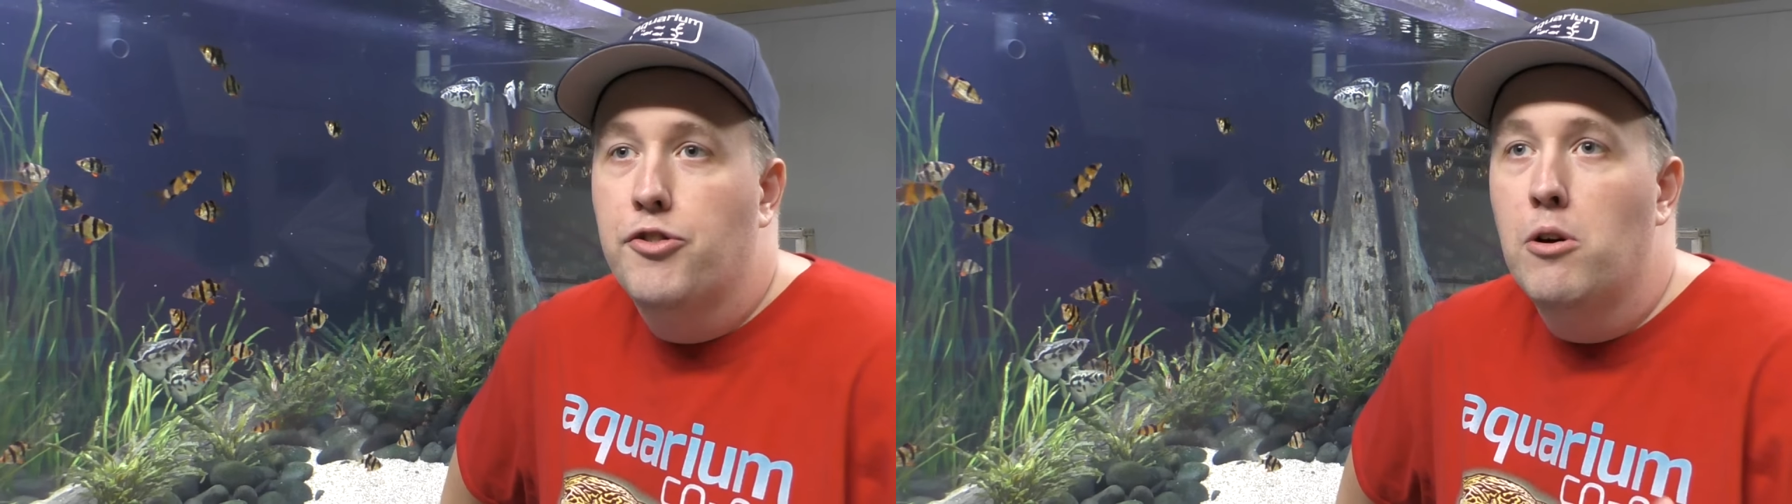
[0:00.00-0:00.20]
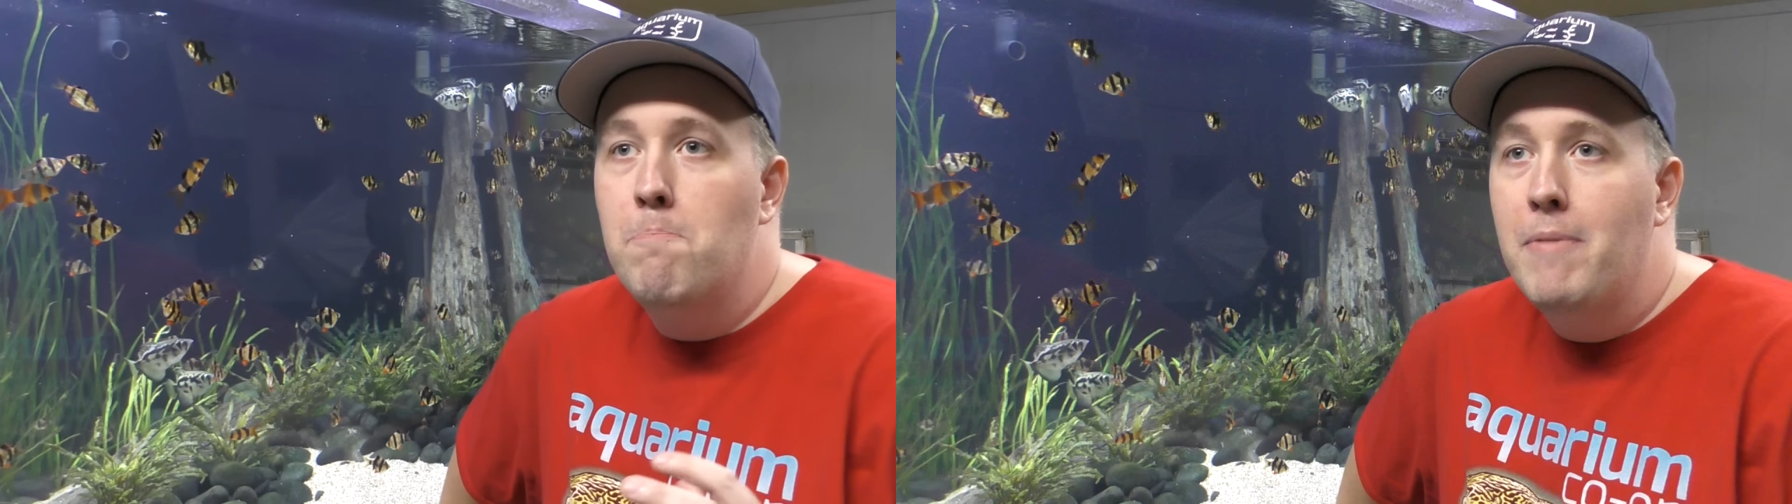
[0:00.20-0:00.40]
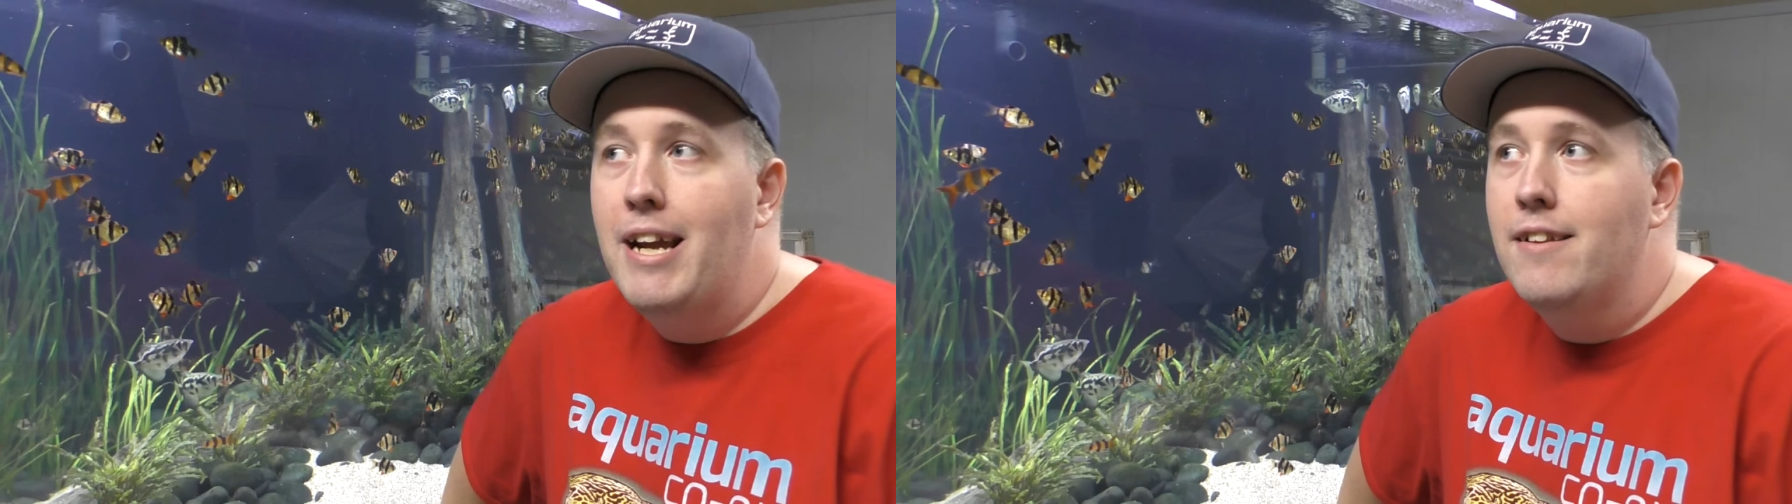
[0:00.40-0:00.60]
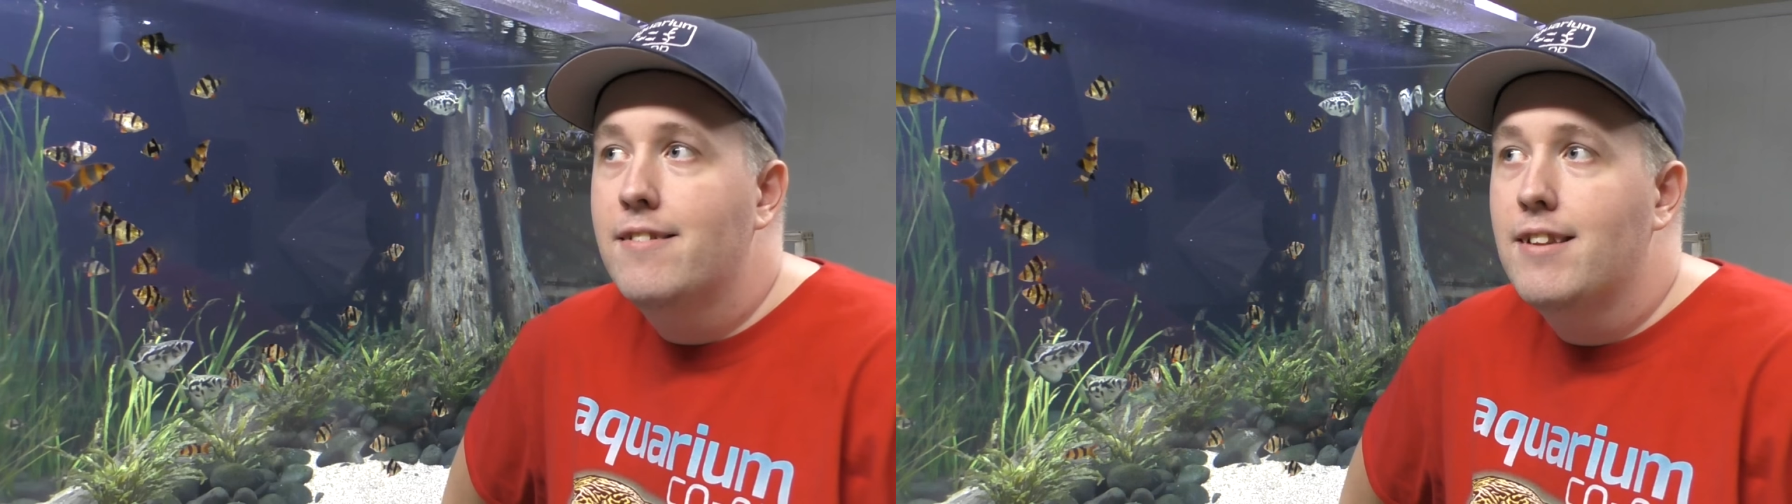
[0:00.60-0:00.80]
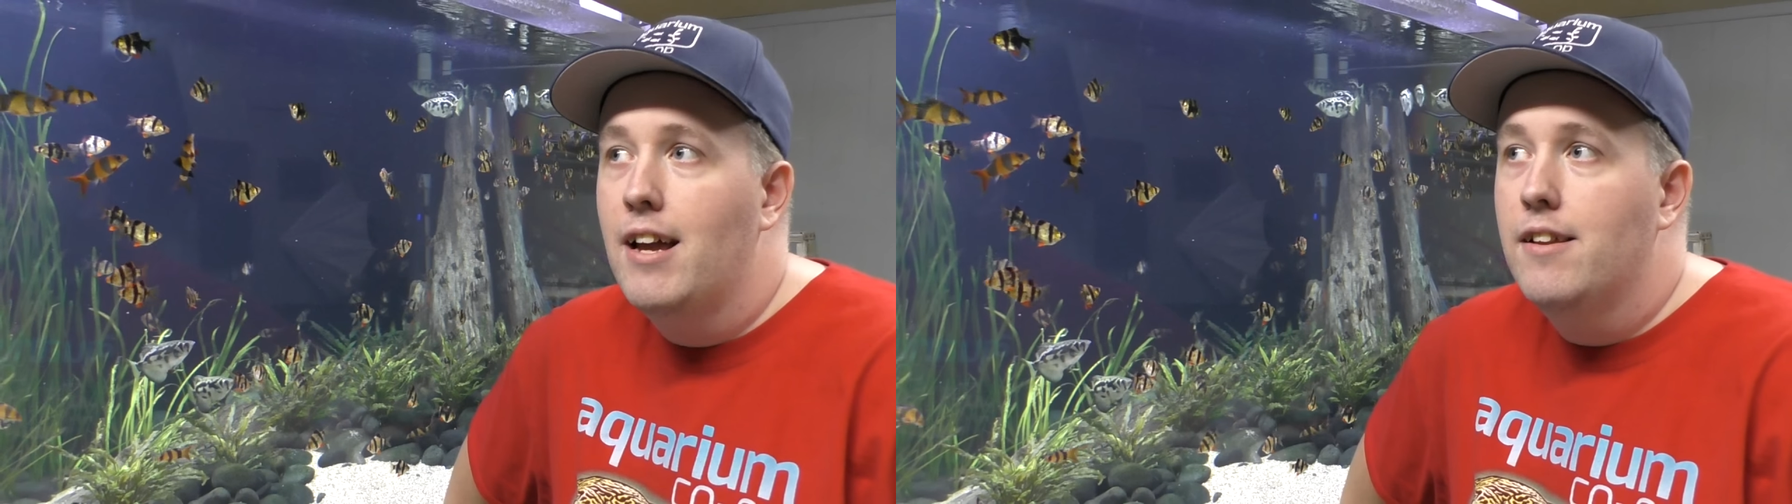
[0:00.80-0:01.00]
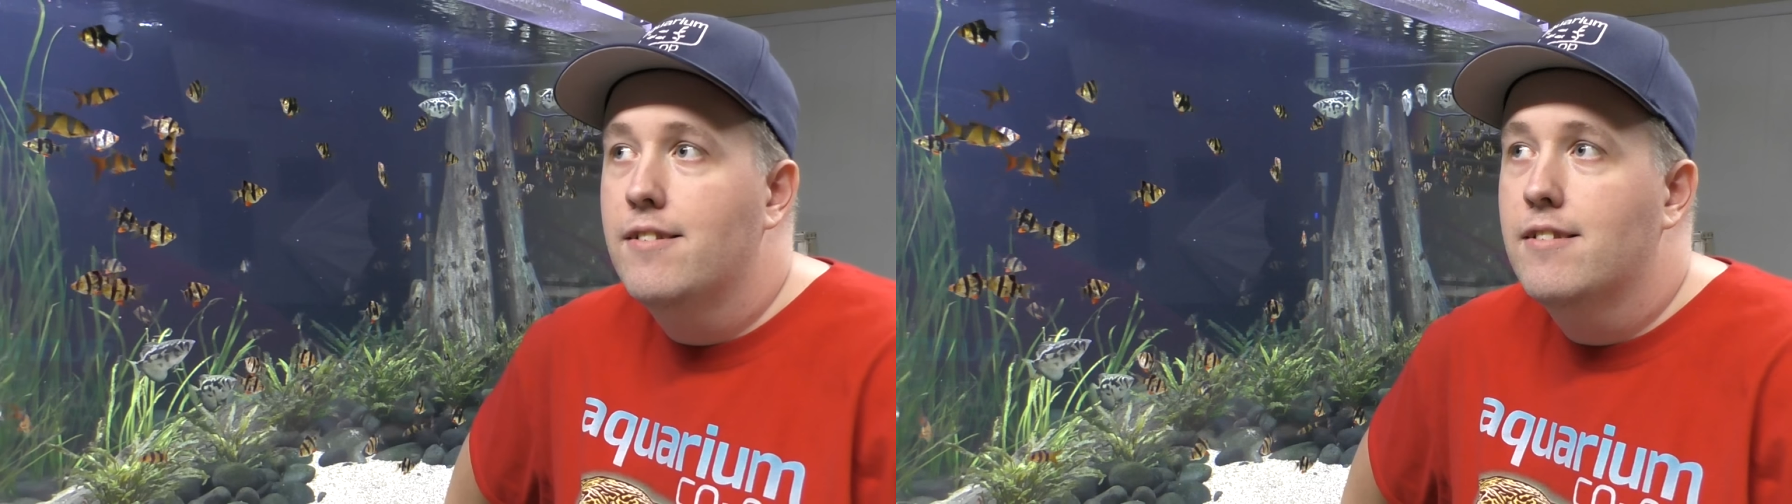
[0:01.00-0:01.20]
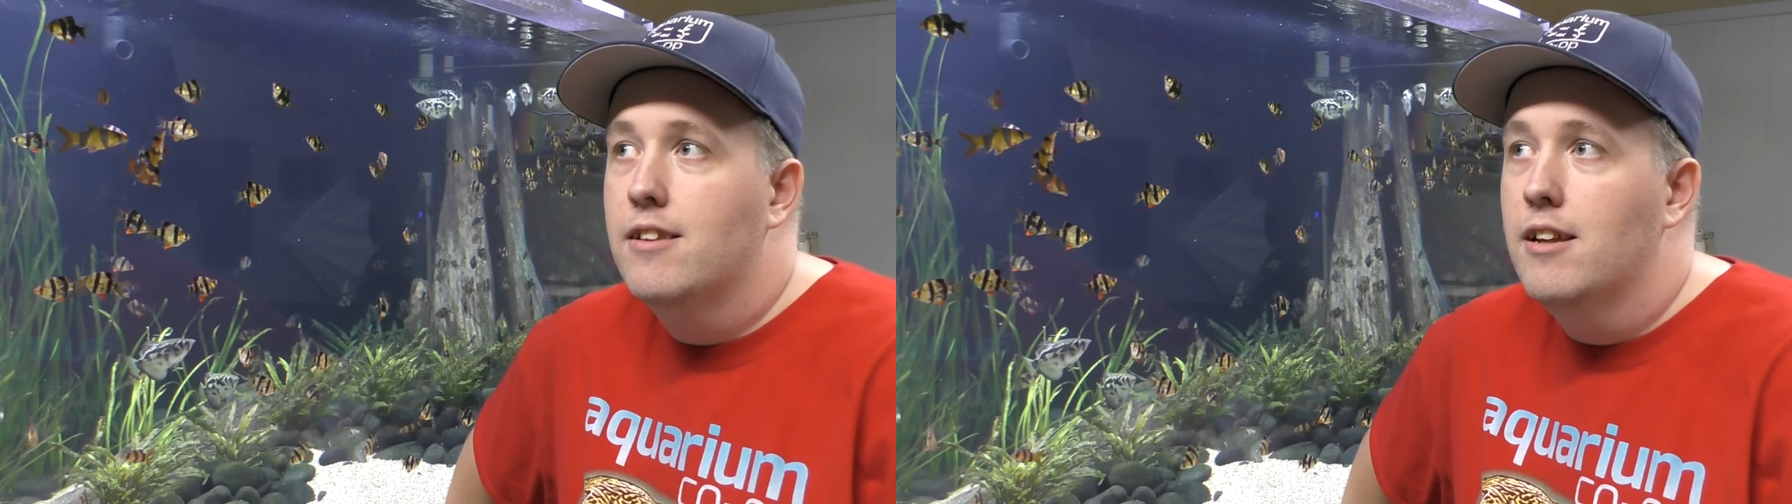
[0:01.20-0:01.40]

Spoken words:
So it made sense